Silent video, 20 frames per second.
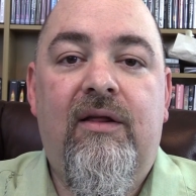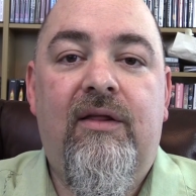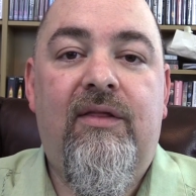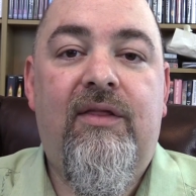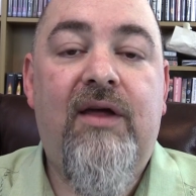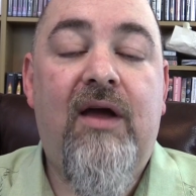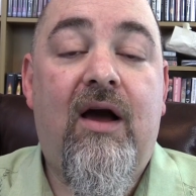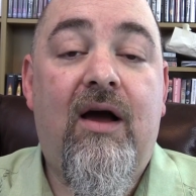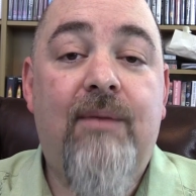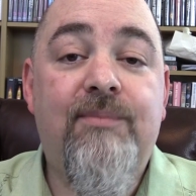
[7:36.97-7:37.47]

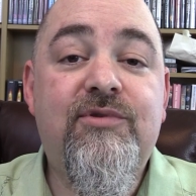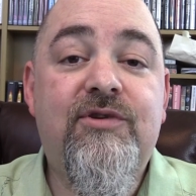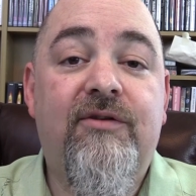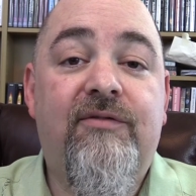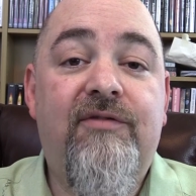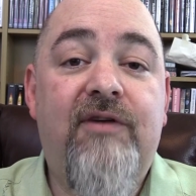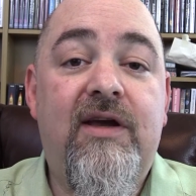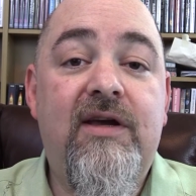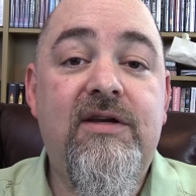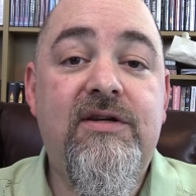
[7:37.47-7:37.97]
The
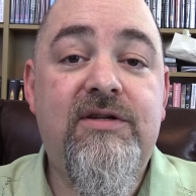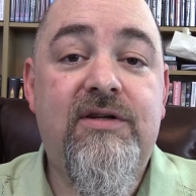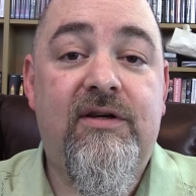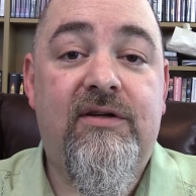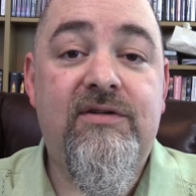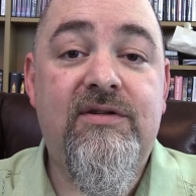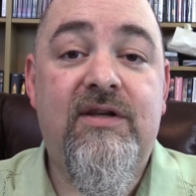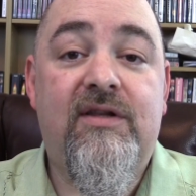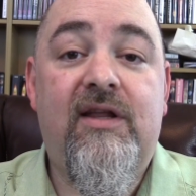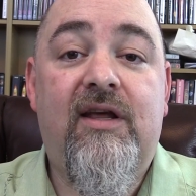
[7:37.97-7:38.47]

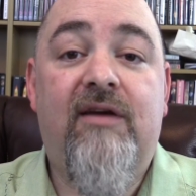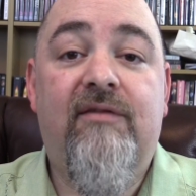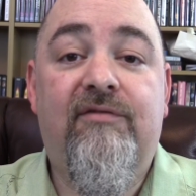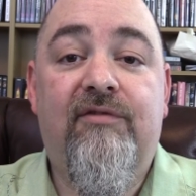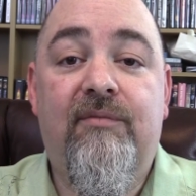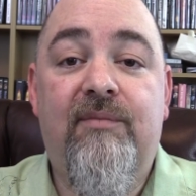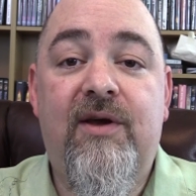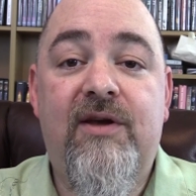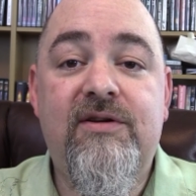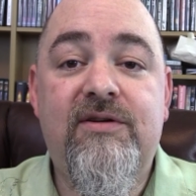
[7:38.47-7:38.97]
observations and the
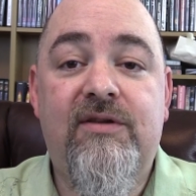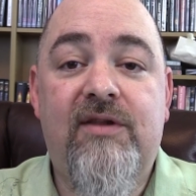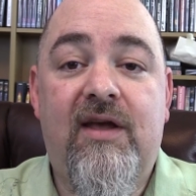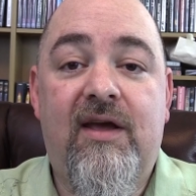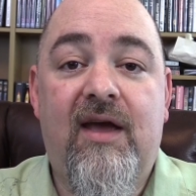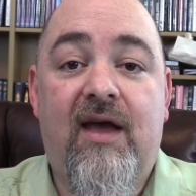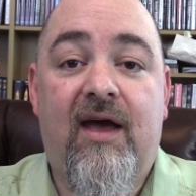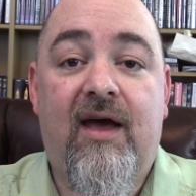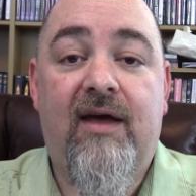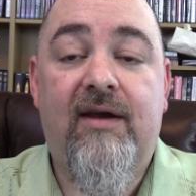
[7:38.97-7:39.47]
information they
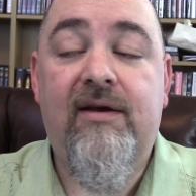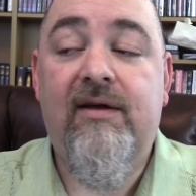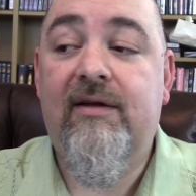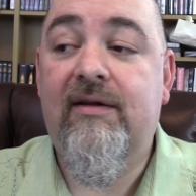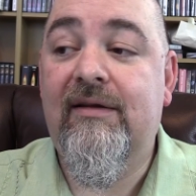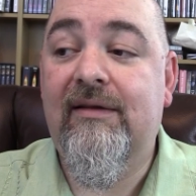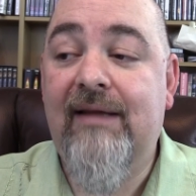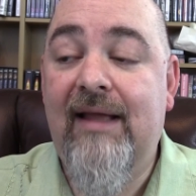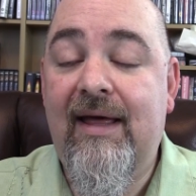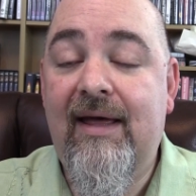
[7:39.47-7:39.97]
had
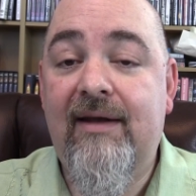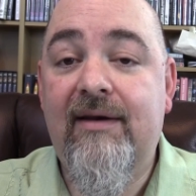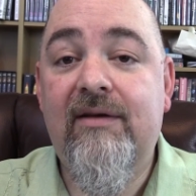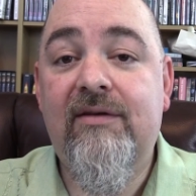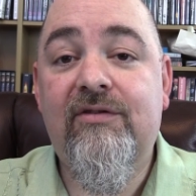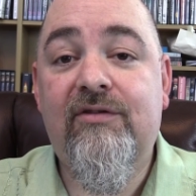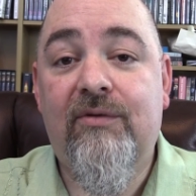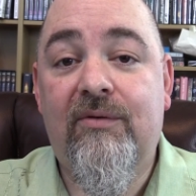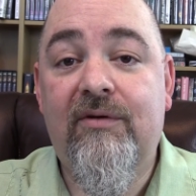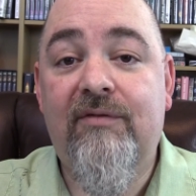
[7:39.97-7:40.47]
led
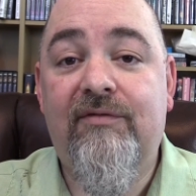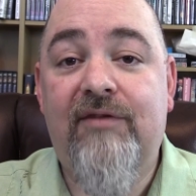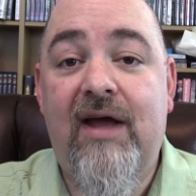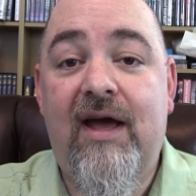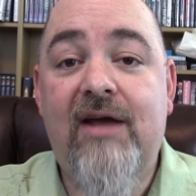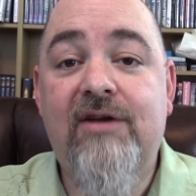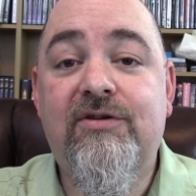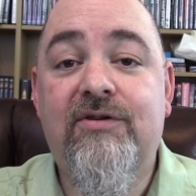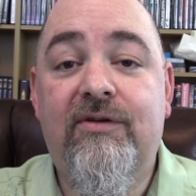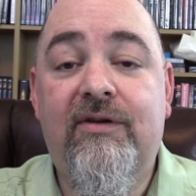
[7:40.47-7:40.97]
sort of
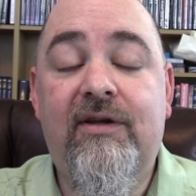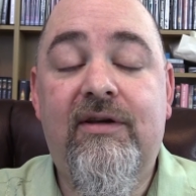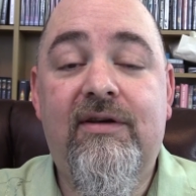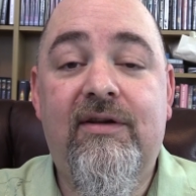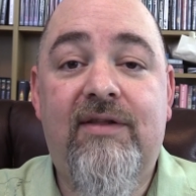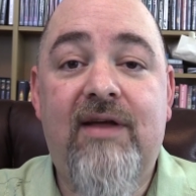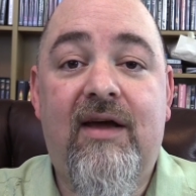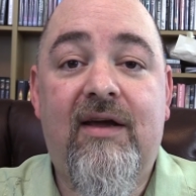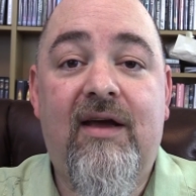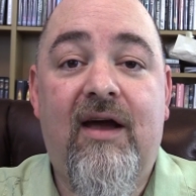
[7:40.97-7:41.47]
naturally to
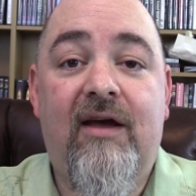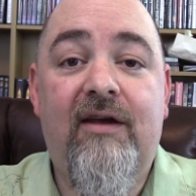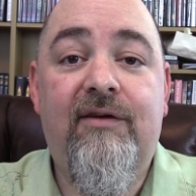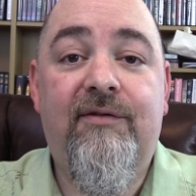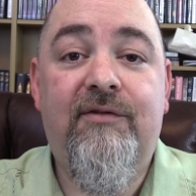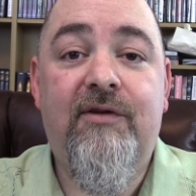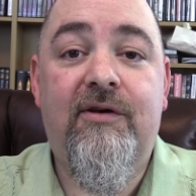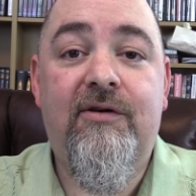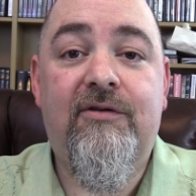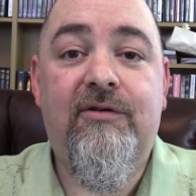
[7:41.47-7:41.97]
that kind
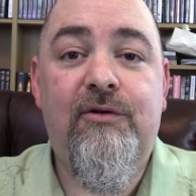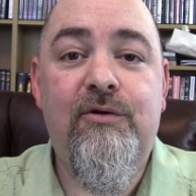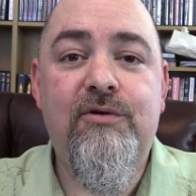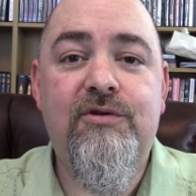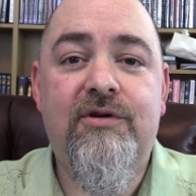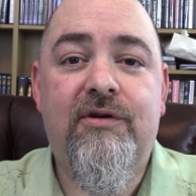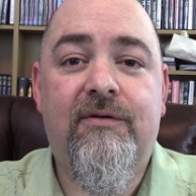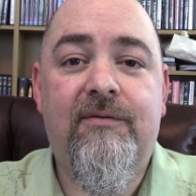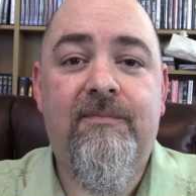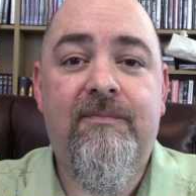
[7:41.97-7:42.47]
of
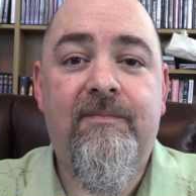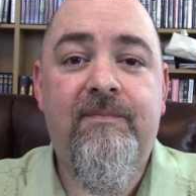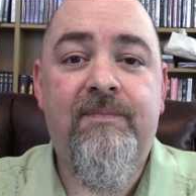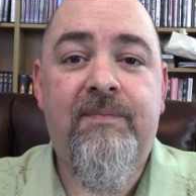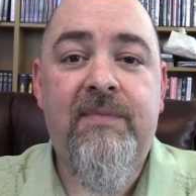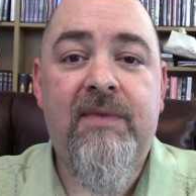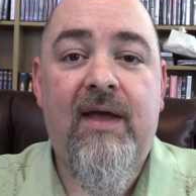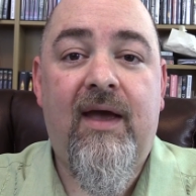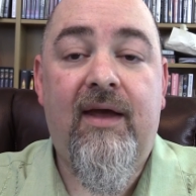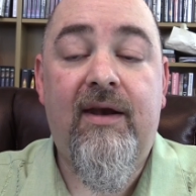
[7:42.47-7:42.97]
conclusion.
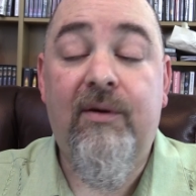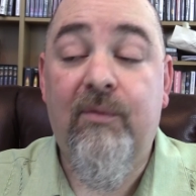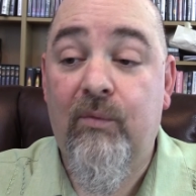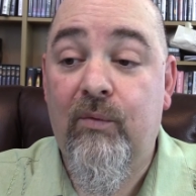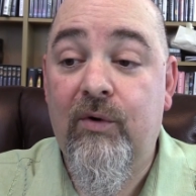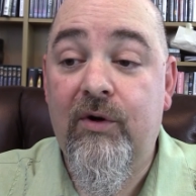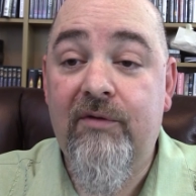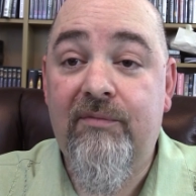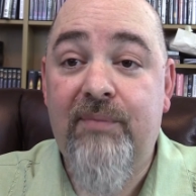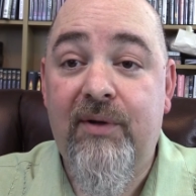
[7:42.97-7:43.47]
And it
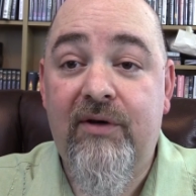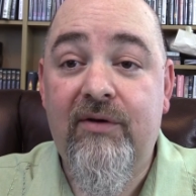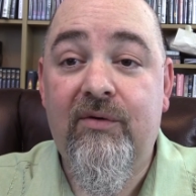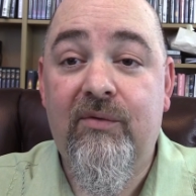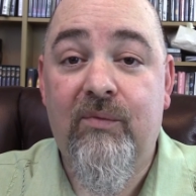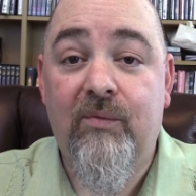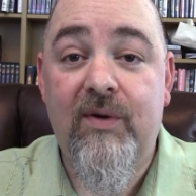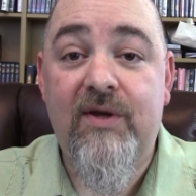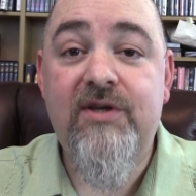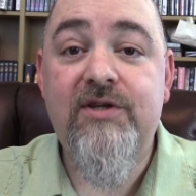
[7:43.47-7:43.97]
would have been a
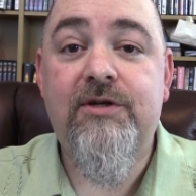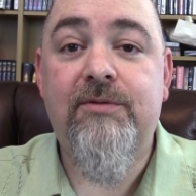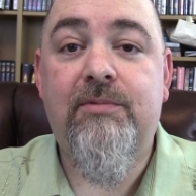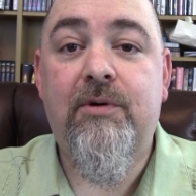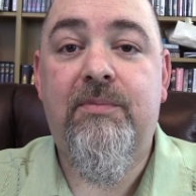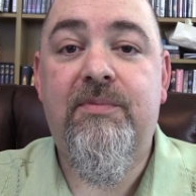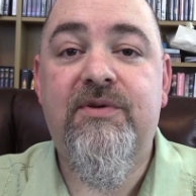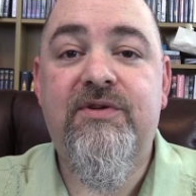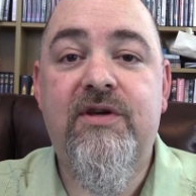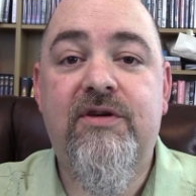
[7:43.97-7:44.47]
reasonable
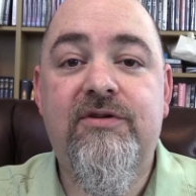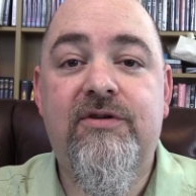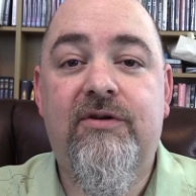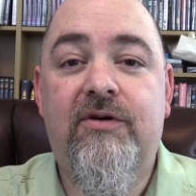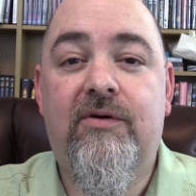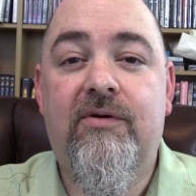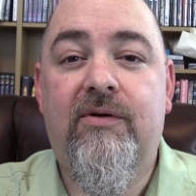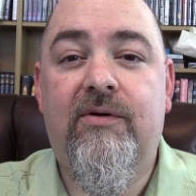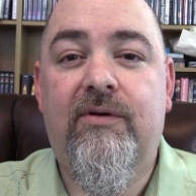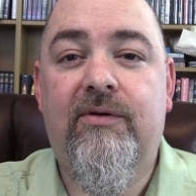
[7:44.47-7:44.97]
position to
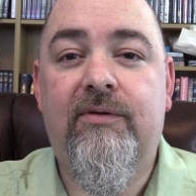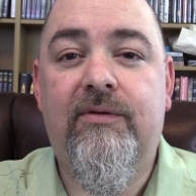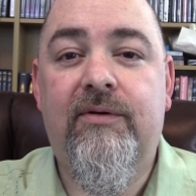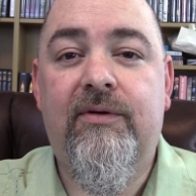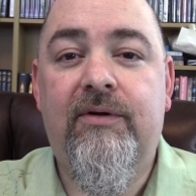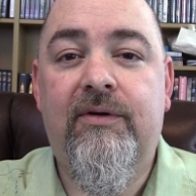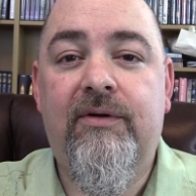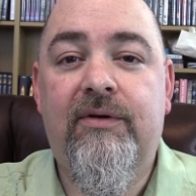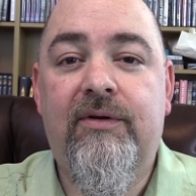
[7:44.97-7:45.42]
hold.